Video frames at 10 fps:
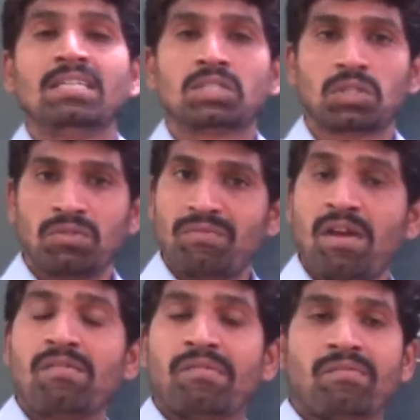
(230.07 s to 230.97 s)
So
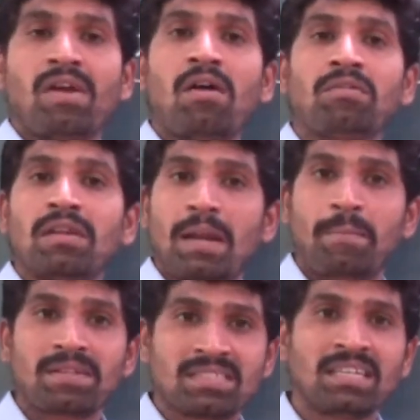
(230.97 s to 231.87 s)
we have to
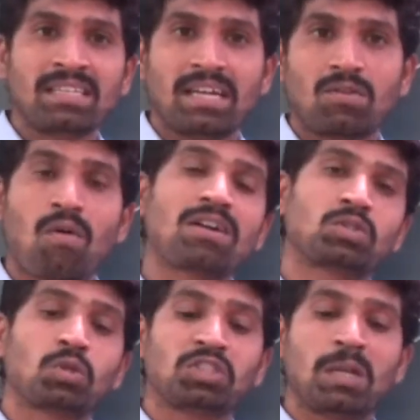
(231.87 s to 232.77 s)
represent that
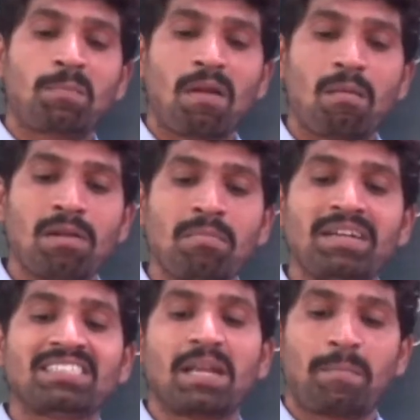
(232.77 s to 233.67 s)
what social
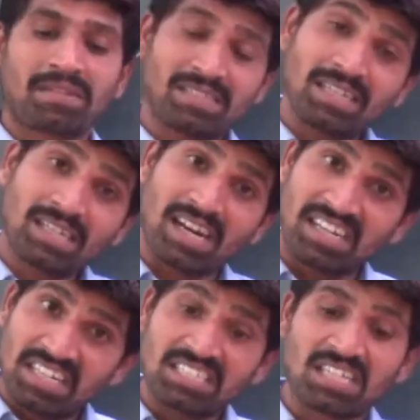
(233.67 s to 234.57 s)
problem is represent
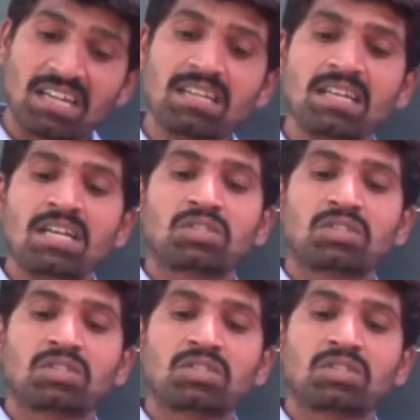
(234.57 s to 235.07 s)
condition.